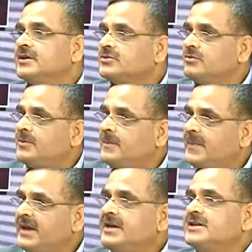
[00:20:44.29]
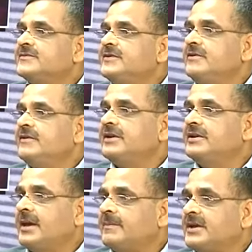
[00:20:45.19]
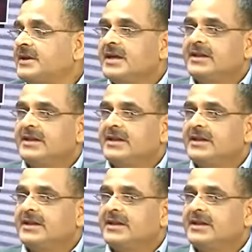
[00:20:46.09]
So the parents feel very happy.